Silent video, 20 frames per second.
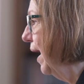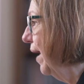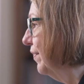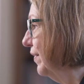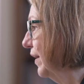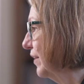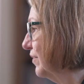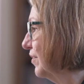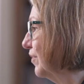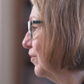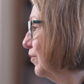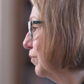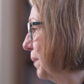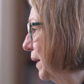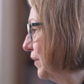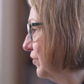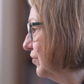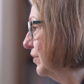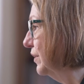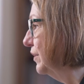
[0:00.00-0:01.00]
and that's
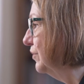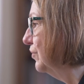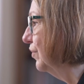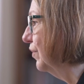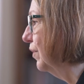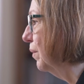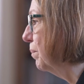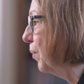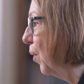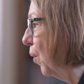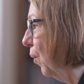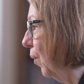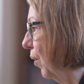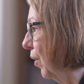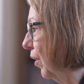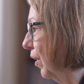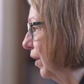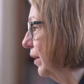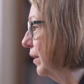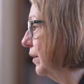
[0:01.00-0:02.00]
especially to the
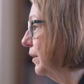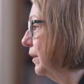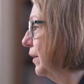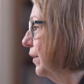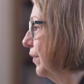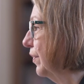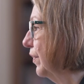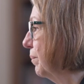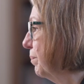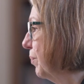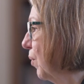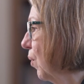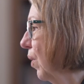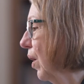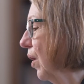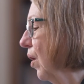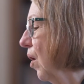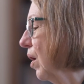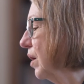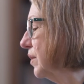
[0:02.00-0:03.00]
poor. The
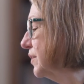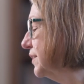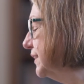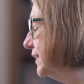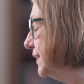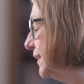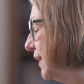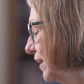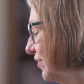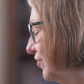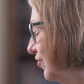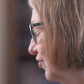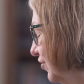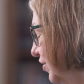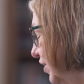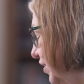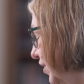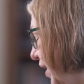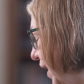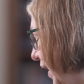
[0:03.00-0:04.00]
poor are such
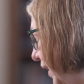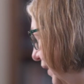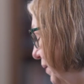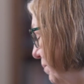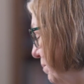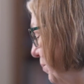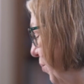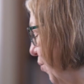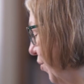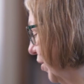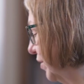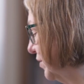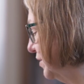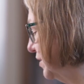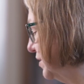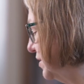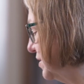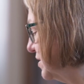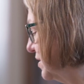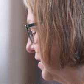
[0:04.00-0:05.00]
an
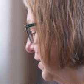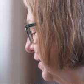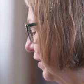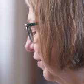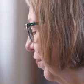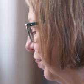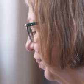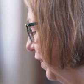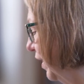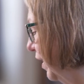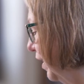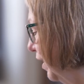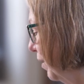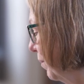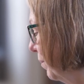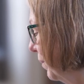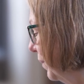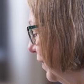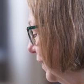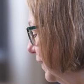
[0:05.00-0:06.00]
important
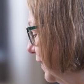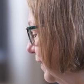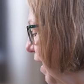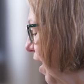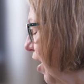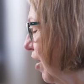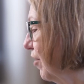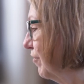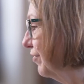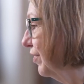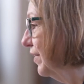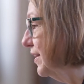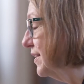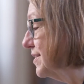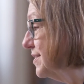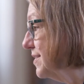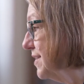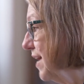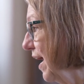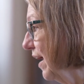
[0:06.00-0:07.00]
theme of
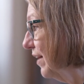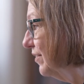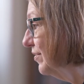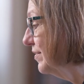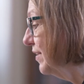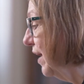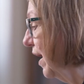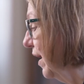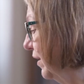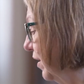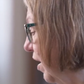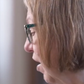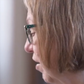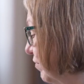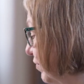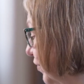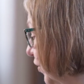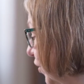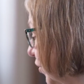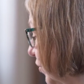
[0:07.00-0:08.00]
this text and
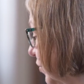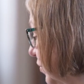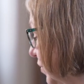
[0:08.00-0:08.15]
of her